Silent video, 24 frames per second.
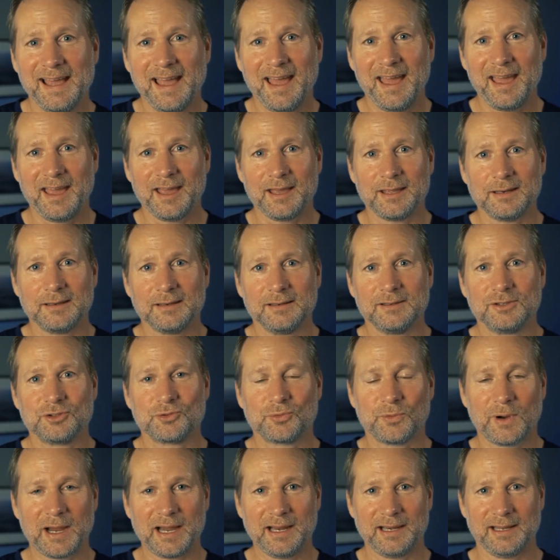and
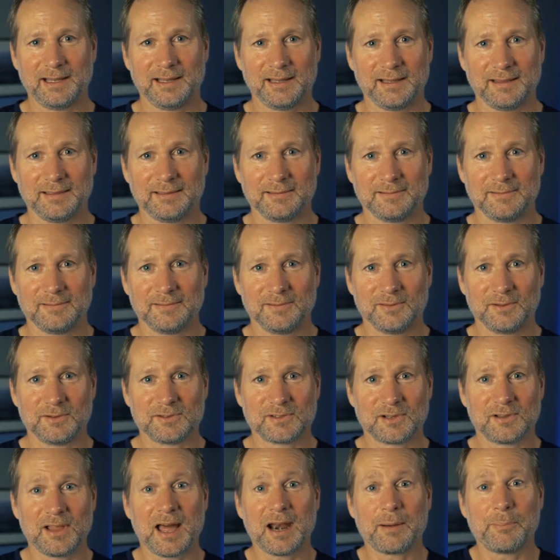trading, and there's
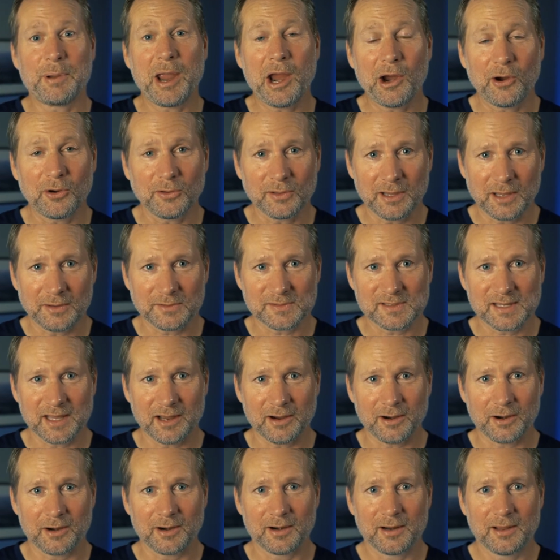a lot of parallels
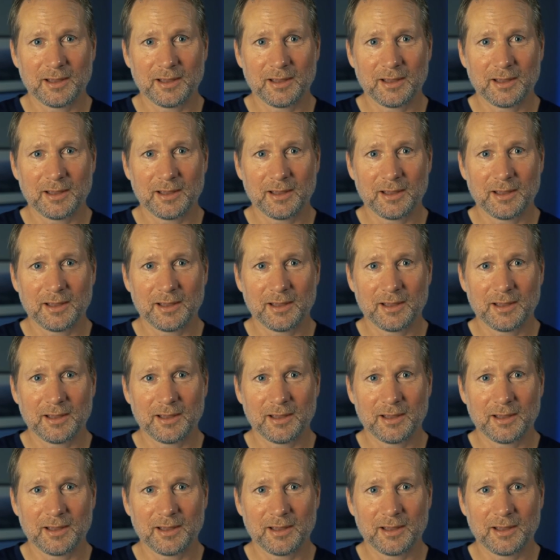there.